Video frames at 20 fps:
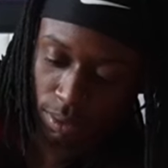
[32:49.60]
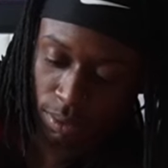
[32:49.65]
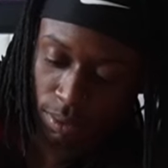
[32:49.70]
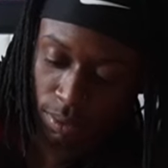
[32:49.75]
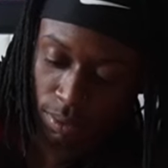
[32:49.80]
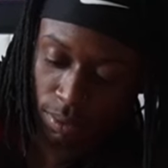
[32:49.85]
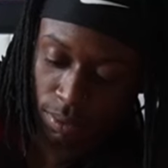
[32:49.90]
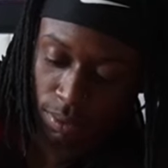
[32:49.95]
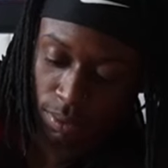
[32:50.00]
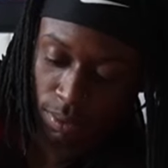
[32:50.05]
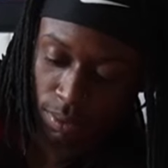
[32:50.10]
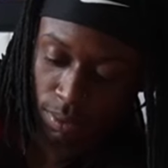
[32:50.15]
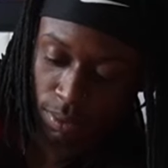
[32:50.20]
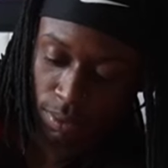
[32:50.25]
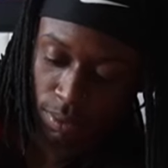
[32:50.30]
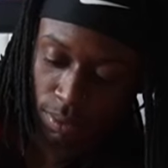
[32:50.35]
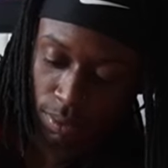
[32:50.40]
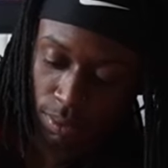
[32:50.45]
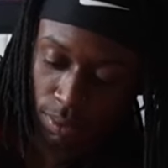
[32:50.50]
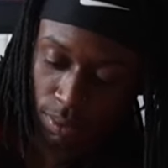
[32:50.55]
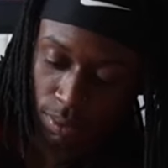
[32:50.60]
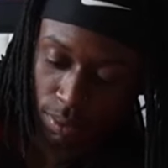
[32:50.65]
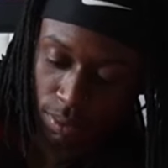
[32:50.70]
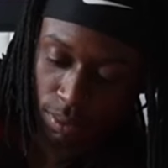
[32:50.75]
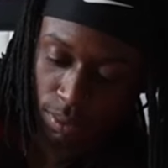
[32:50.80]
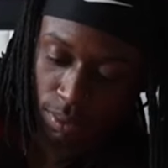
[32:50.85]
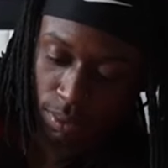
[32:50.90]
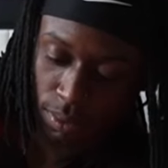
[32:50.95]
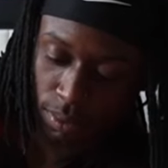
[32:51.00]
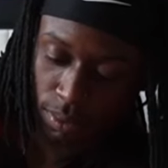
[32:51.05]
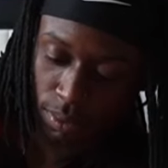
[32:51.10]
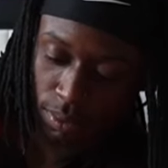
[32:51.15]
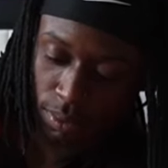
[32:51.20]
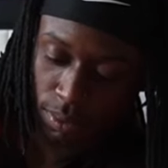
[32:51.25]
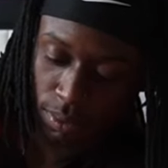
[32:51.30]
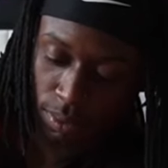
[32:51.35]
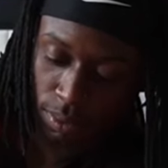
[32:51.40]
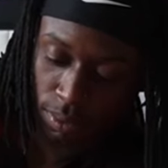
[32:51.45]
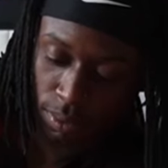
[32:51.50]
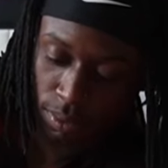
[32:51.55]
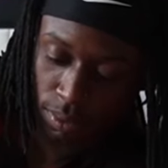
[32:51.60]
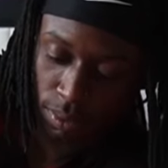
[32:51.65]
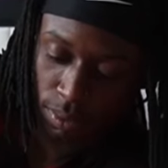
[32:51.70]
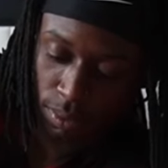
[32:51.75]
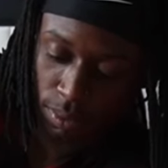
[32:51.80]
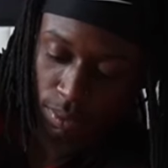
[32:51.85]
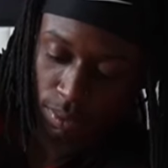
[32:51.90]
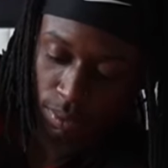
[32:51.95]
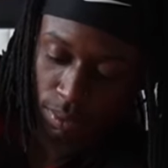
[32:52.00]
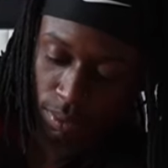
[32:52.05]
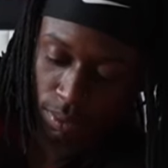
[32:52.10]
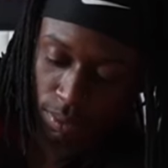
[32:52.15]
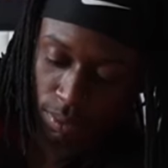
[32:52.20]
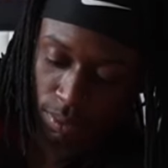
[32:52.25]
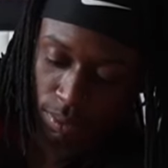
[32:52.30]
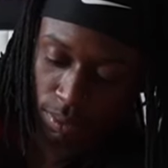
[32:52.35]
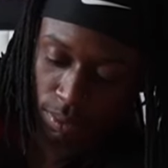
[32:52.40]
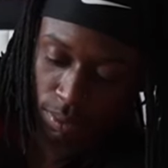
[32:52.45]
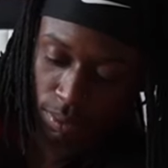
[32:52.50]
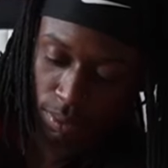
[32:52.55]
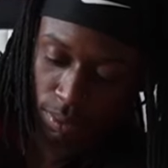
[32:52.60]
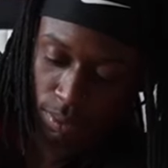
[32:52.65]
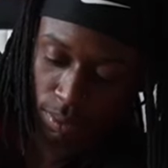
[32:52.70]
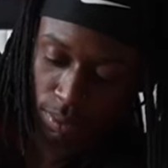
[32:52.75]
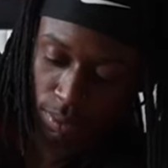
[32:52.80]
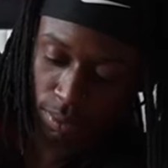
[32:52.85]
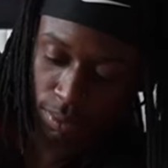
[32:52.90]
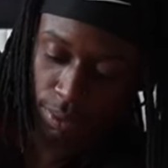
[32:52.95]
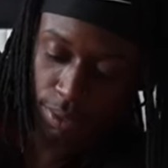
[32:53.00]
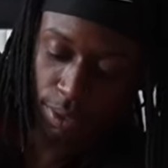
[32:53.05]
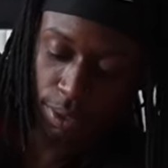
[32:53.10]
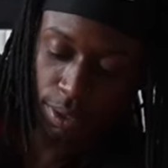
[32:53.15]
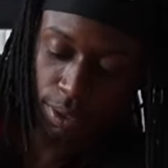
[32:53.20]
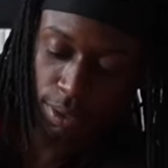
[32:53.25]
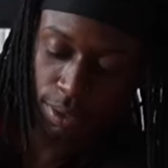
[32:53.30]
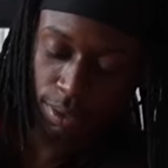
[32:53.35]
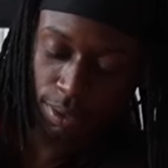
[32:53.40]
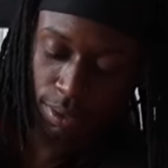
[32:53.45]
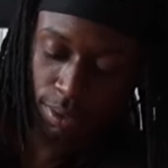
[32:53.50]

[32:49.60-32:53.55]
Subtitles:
(not speaking)